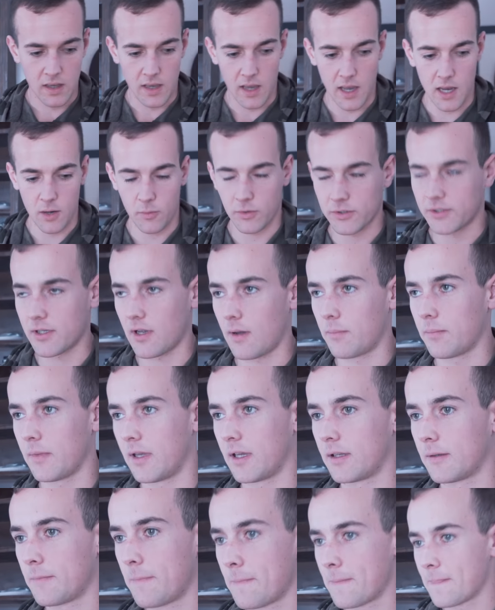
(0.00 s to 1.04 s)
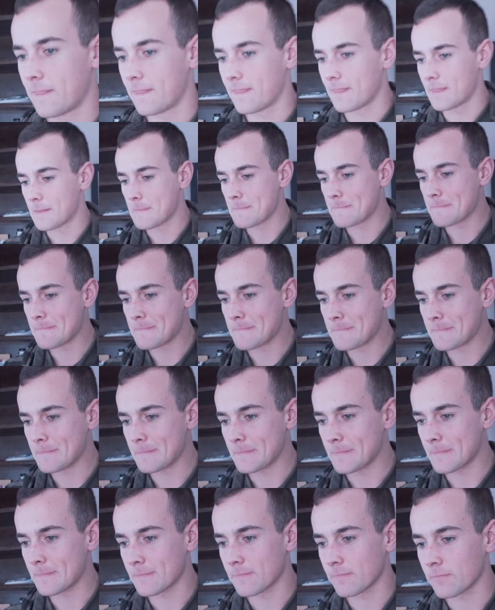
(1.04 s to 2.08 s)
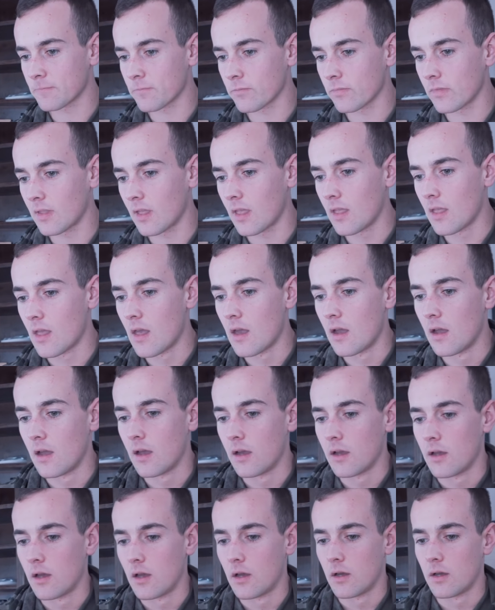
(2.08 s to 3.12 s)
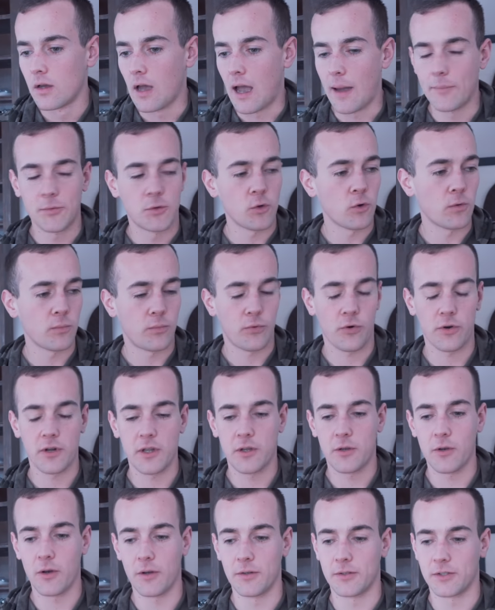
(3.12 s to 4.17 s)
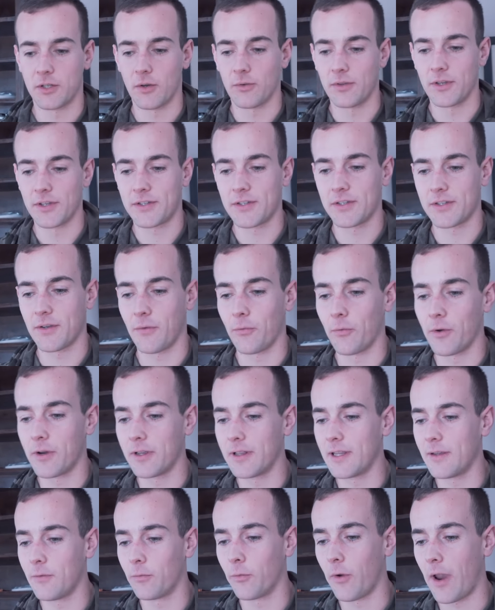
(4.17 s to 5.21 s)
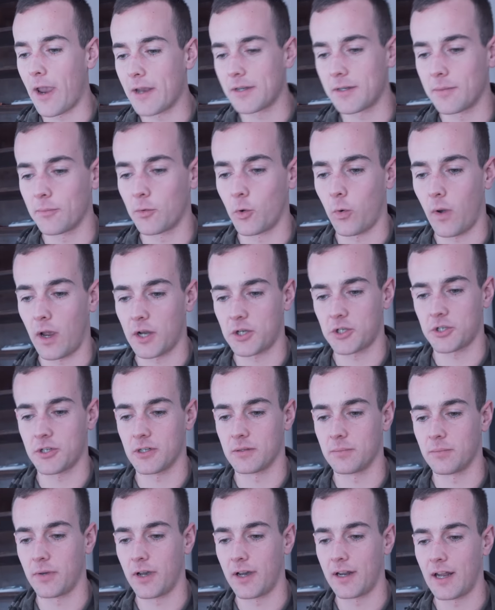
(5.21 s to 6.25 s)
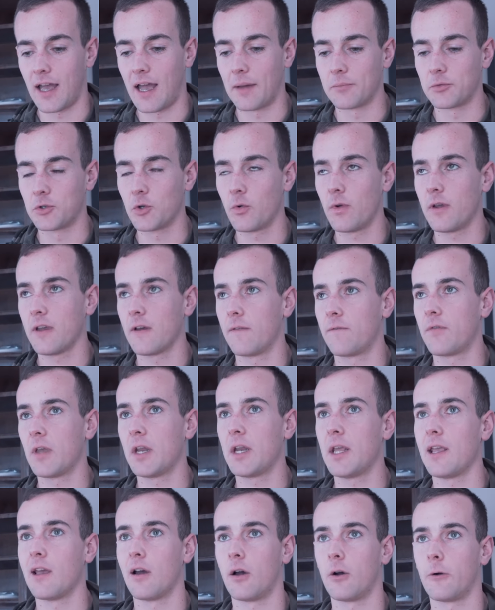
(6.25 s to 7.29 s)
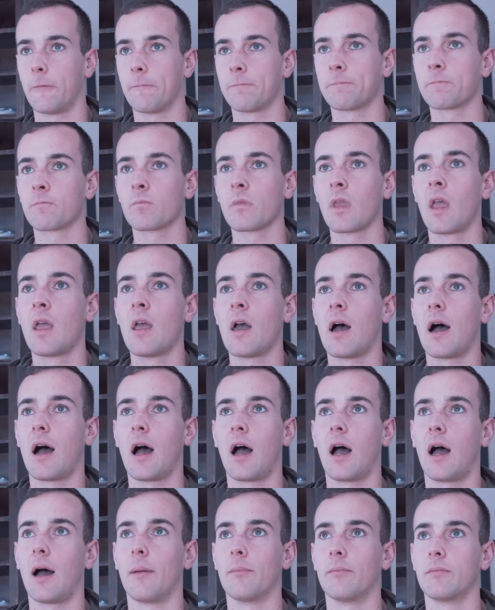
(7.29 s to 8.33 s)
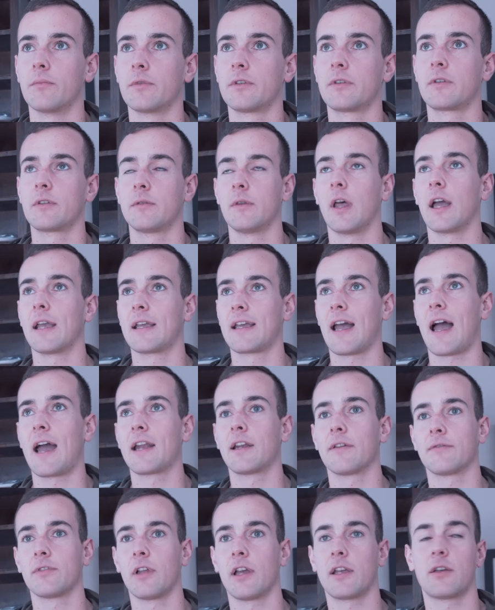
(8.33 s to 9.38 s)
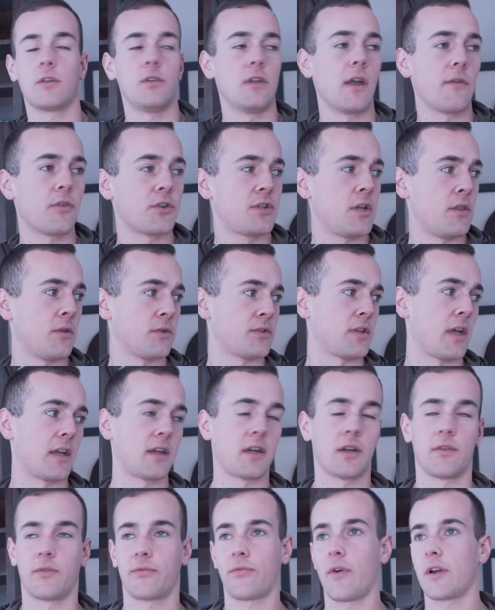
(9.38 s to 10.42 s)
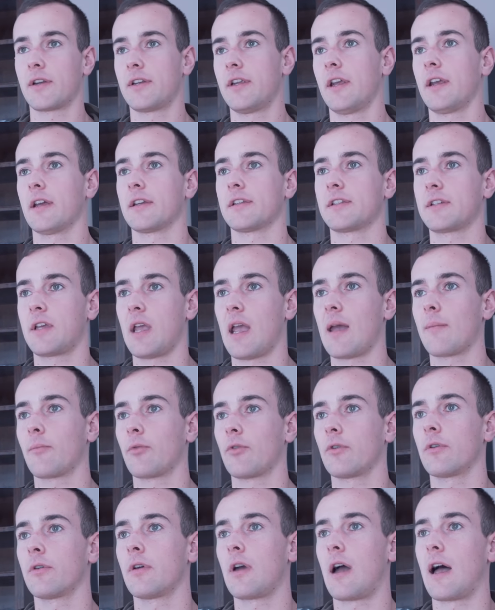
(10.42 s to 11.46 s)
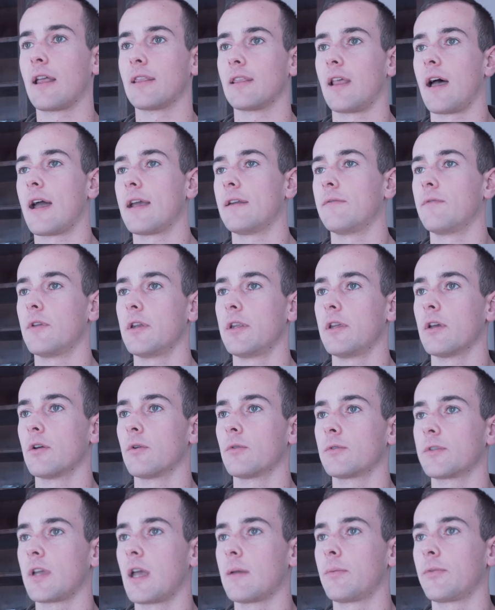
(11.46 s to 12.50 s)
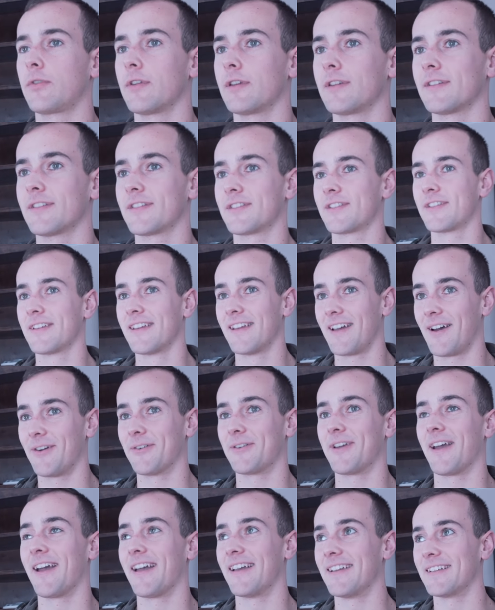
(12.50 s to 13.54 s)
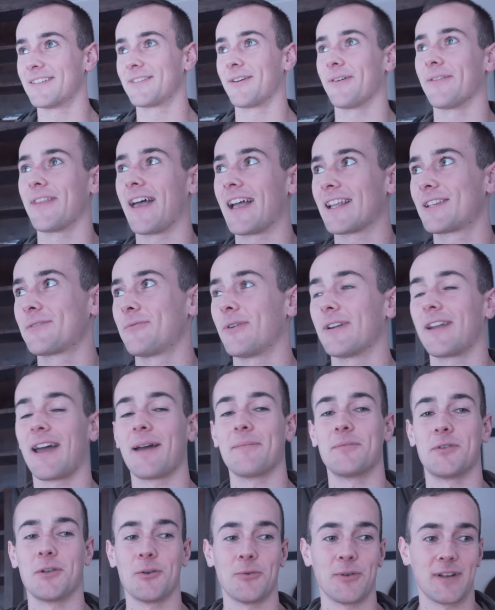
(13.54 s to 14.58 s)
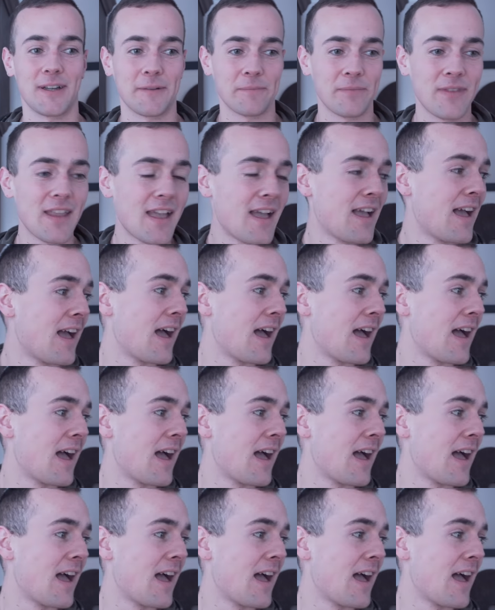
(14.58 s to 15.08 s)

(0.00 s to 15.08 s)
Hey, what's up, man? Alright, I'm on, dude. How you doing? I'm doing pretty good. So this is a really random question, but I'm doing a video, um, like kind of like, you ever seen those like confronting a scammer online video type things? Okay, so that's what I'm doing.